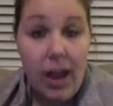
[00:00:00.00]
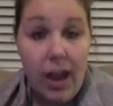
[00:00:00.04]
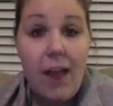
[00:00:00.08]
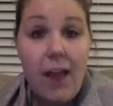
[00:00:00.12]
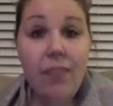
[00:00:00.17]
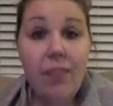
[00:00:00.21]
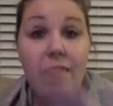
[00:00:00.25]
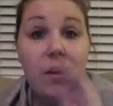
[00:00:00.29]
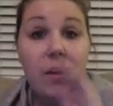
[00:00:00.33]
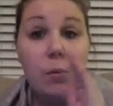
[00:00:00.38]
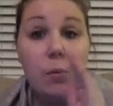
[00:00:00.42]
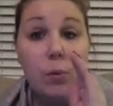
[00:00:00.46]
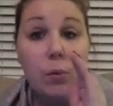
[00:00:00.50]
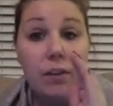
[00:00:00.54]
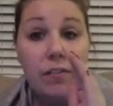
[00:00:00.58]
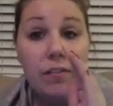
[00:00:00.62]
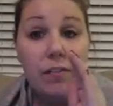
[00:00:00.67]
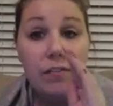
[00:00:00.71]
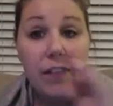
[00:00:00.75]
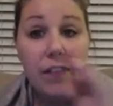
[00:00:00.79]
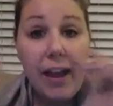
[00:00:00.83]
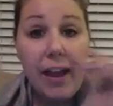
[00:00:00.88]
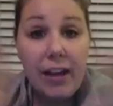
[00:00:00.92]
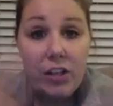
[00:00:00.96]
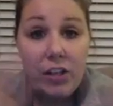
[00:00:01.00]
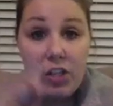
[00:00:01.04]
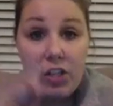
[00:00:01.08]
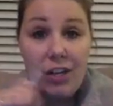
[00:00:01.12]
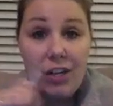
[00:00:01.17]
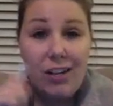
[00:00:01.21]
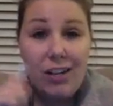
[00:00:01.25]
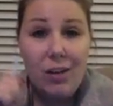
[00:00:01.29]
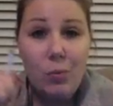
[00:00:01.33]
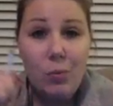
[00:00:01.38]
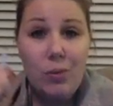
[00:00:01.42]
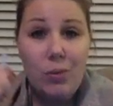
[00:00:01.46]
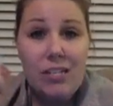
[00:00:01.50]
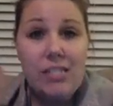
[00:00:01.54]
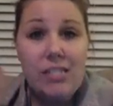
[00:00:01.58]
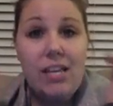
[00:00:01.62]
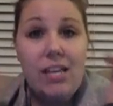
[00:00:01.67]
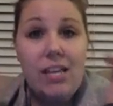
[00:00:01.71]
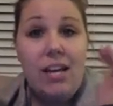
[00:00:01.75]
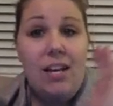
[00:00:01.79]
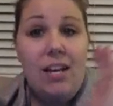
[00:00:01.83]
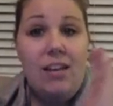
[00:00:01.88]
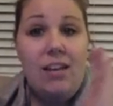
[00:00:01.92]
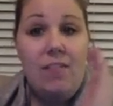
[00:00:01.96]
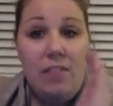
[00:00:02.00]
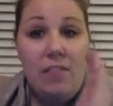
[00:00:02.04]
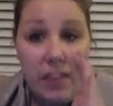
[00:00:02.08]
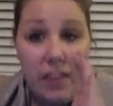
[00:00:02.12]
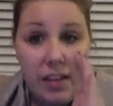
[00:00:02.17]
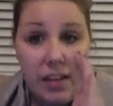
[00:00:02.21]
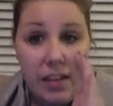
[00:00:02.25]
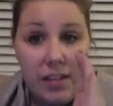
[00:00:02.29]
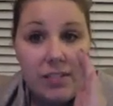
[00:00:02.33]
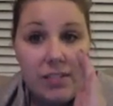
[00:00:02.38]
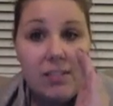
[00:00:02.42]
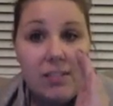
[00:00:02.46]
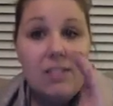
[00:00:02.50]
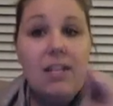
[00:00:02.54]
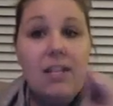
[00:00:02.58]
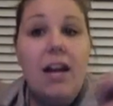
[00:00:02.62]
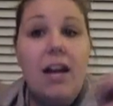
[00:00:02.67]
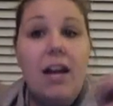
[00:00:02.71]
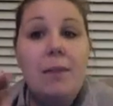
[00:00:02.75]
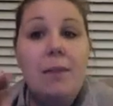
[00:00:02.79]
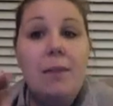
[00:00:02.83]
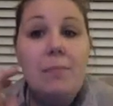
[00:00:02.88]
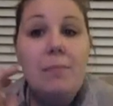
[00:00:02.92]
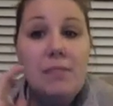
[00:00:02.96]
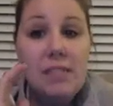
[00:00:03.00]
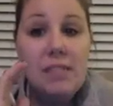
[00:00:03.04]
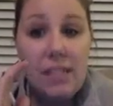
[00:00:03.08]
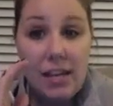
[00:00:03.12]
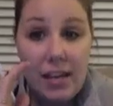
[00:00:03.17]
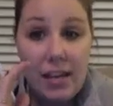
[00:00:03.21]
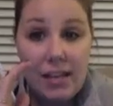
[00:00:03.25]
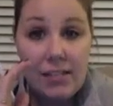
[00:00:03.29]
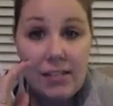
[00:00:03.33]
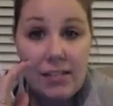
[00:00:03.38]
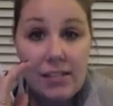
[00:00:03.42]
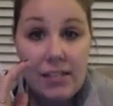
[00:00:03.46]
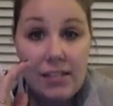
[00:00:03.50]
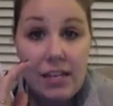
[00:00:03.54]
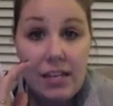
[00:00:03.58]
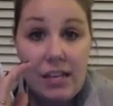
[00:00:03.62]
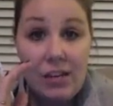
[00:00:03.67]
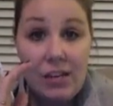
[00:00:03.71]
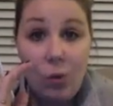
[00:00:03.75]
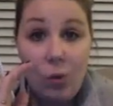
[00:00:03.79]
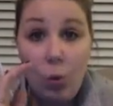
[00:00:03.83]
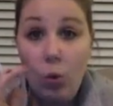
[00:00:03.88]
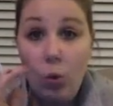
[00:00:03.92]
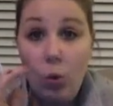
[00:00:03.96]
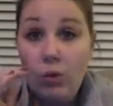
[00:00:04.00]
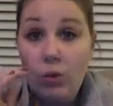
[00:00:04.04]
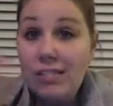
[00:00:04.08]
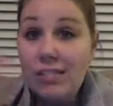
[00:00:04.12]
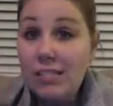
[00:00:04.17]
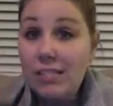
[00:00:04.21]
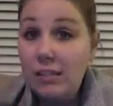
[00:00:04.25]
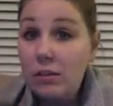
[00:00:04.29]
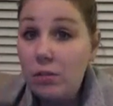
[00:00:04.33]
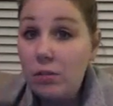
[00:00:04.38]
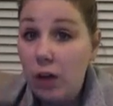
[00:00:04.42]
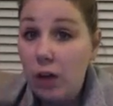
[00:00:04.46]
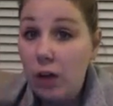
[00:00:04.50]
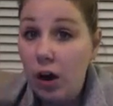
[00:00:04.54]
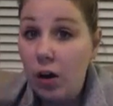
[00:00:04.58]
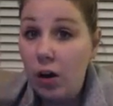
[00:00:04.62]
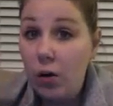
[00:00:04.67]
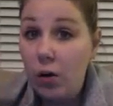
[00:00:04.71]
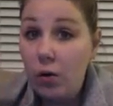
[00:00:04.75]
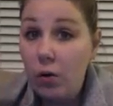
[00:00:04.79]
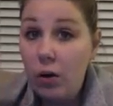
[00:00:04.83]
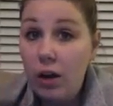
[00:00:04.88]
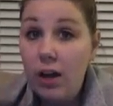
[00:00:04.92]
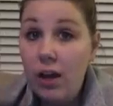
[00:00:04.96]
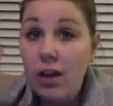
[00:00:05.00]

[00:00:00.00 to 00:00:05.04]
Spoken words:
and then we factored and we said if this times this equals 0,